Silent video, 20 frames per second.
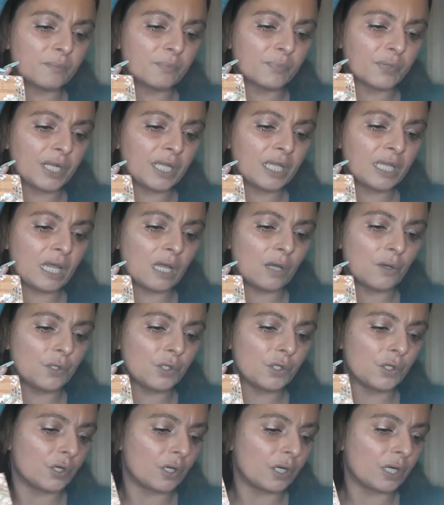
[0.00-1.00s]
bring out
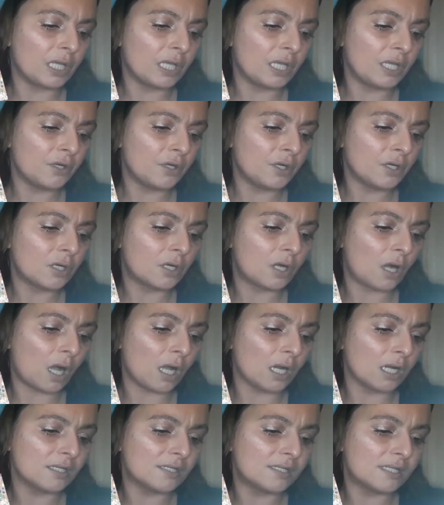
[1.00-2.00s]
your inner
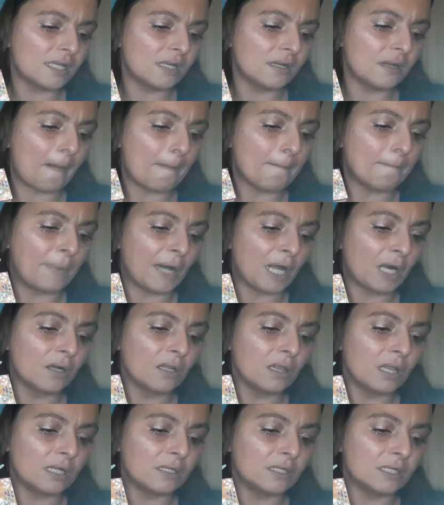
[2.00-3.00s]
goddess in Butter
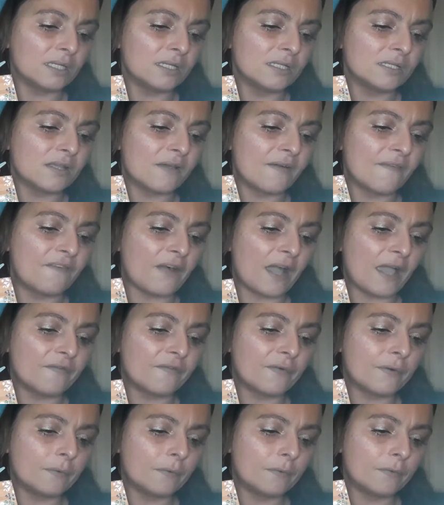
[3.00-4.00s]
London's
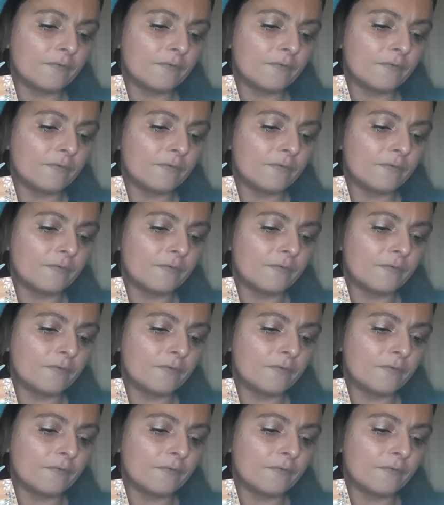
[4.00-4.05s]
vibrant...